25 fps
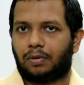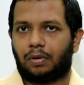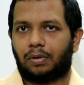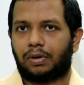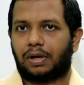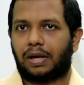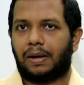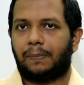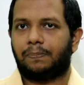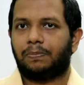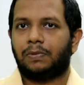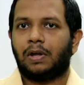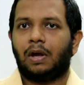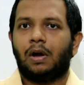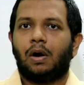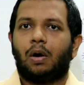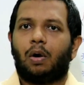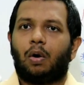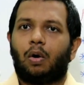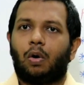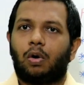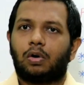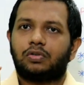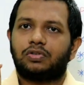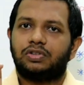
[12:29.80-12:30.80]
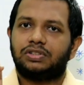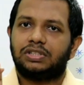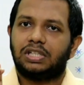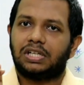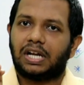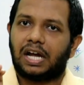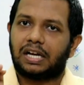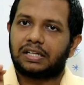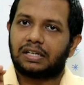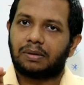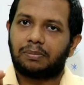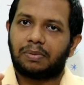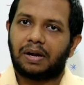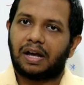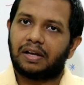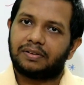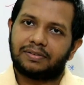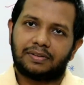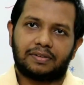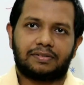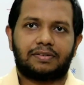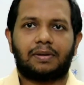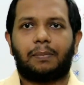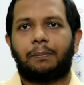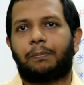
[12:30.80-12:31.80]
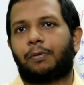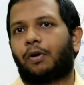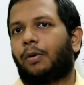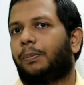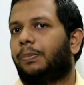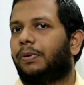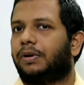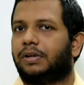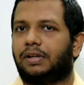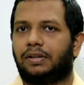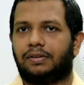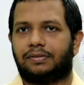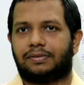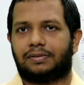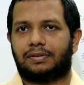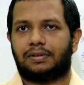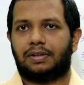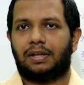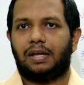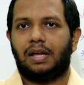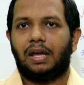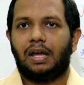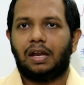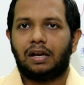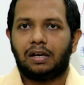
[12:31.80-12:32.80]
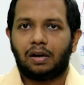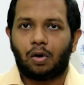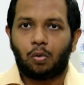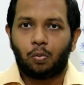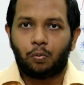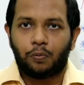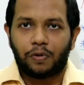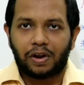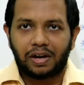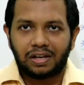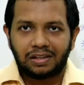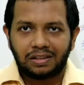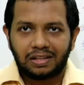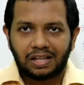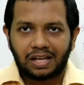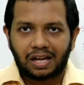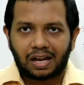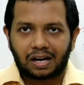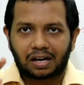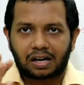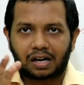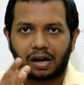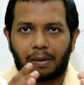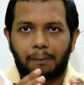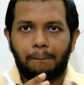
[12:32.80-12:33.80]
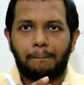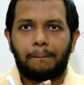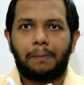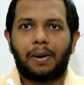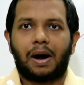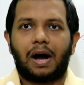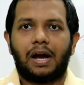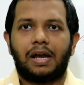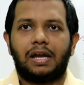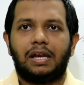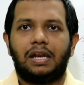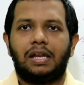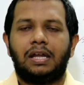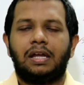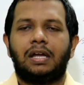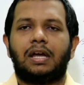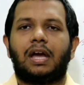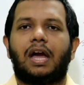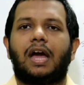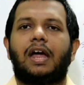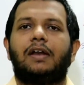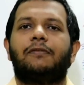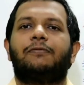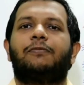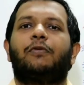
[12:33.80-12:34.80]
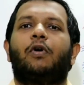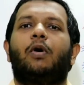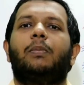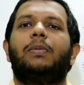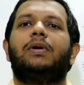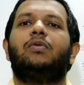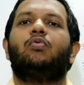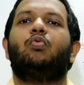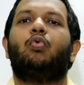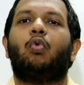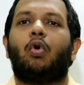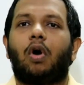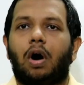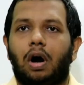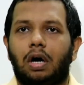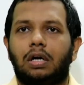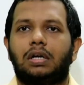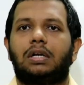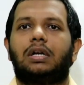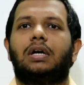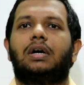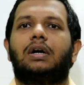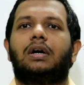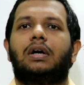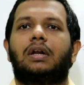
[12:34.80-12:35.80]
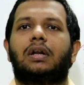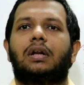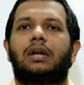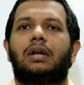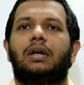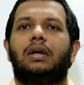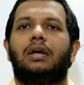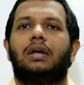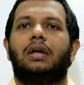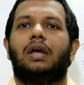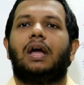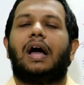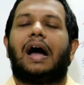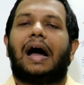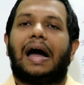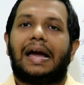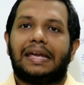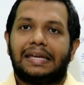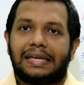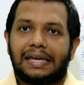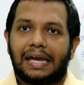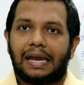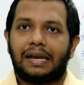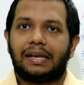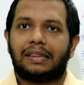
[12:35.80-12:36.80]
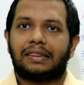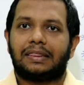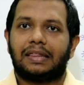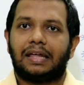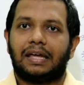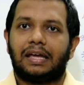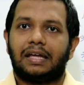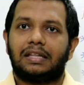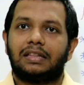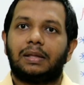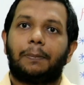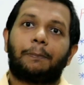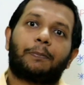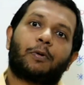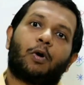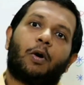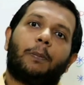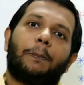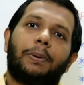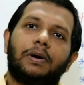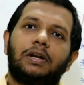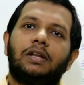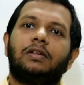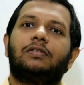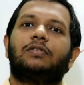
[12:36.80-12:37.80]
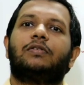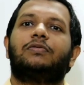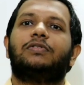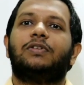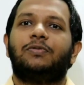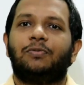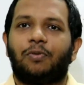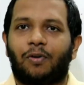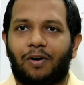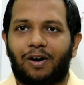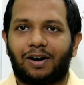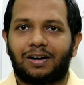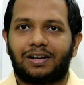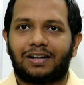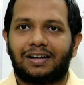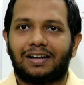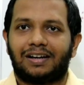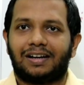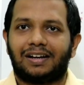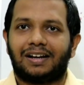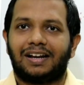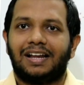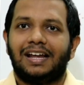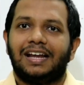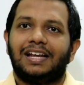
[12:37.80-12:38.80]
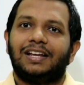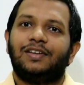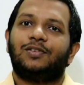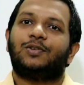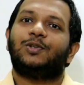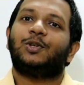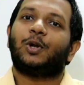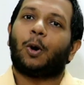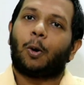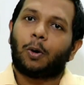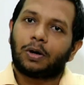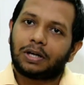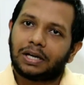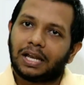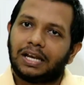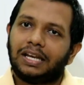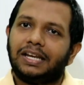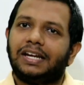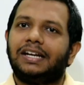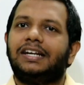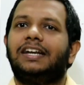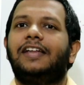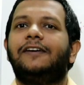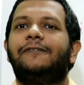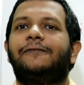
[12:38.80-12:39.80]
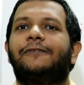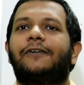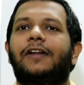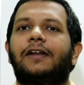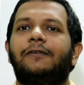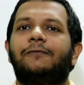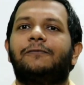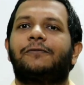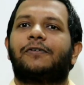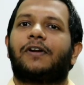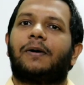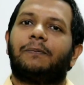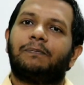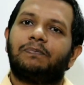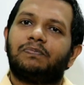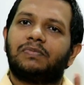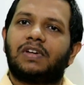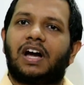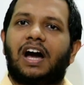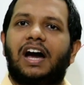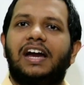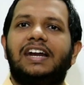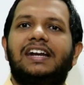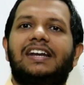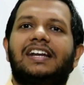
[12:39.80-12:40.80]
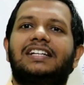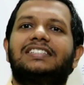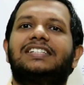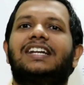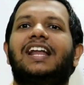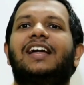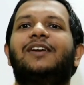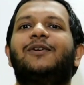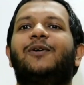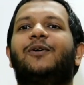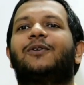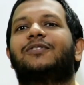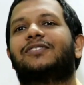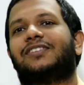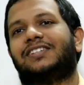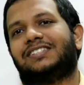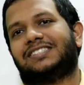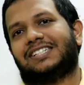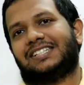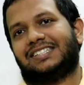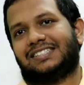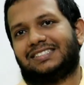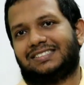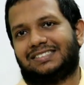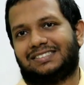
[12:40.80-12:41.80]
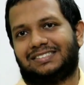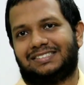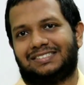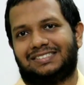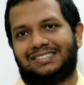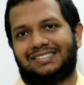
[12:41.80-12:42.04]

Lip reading: Okay, oxygen atom has some properties. Now, when they are combining and forming water, I can say the properties of the water is totally different from hydrogen and oxygen.